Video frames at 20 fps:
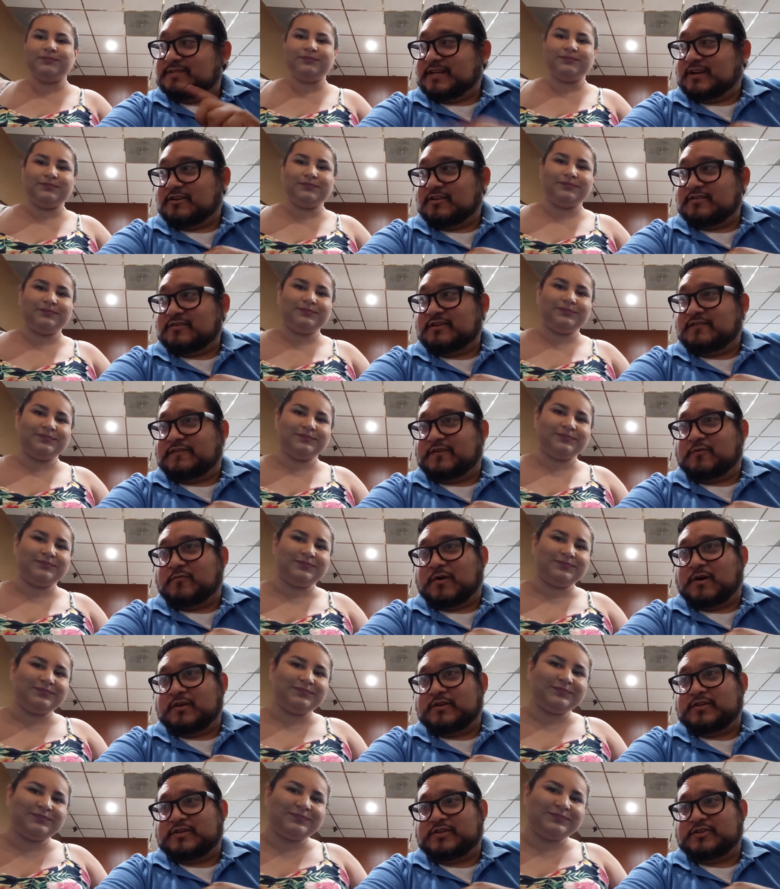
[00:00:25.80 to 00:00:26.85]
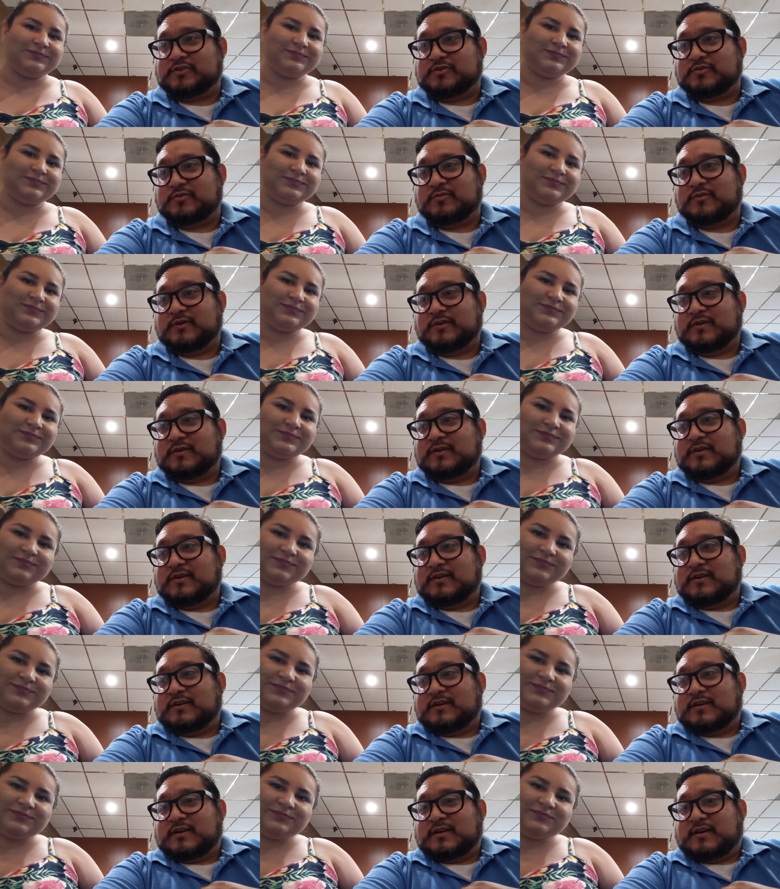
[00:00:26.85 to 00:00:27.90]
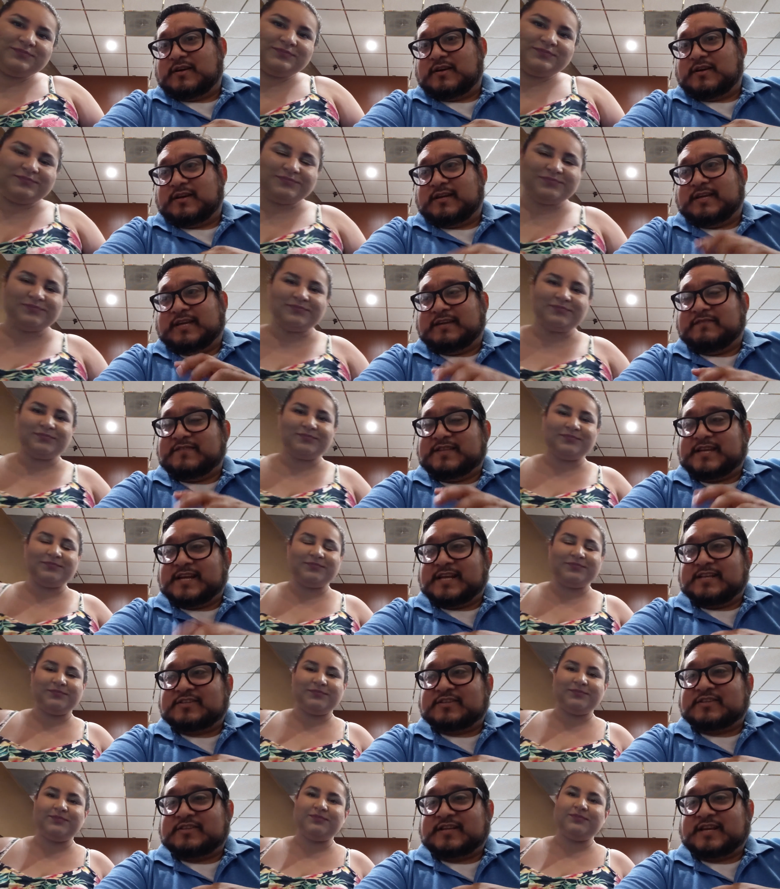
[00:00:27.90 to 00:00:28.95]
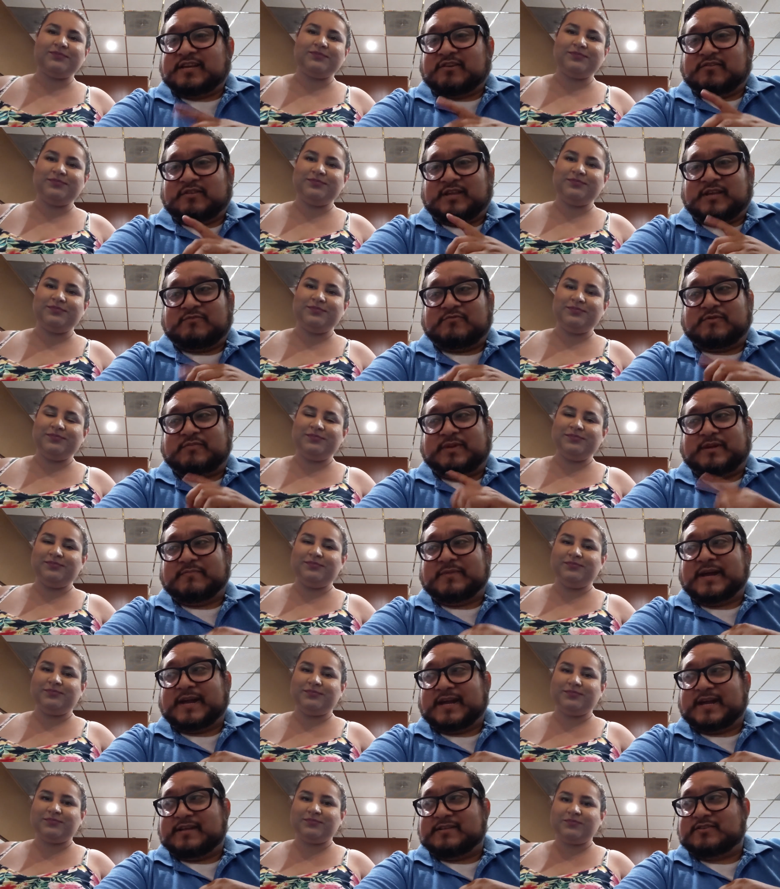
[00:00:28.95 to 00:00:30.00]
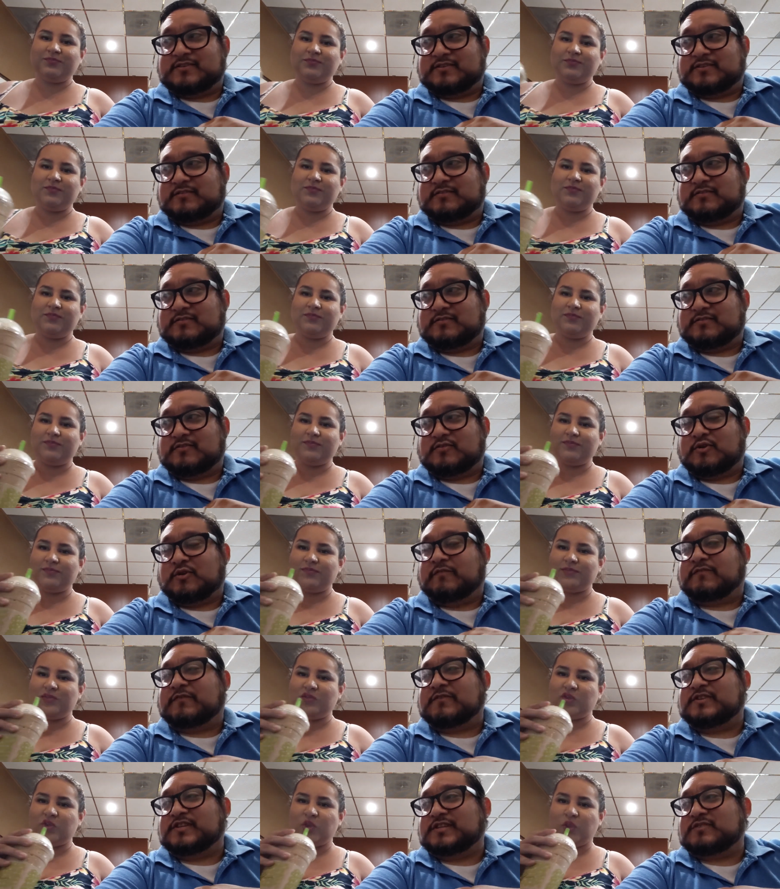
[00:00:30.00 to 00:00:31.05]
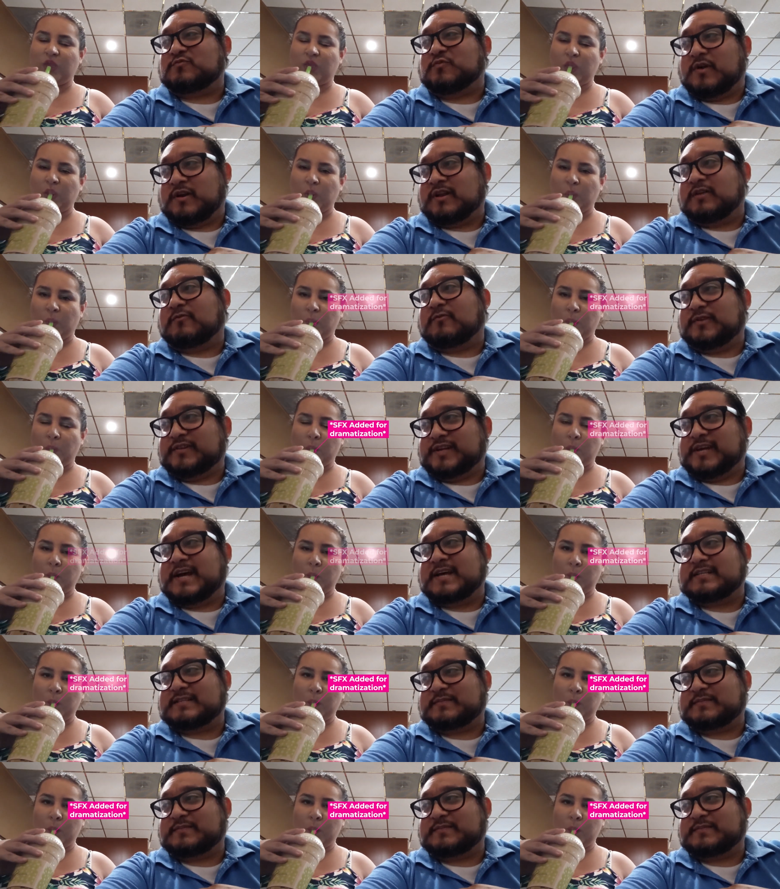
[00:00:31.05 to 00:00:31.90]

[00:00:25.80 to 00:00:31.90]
Speaker 1: Sarah, if you want to give the answer that you think would be my answer, or if you just want to really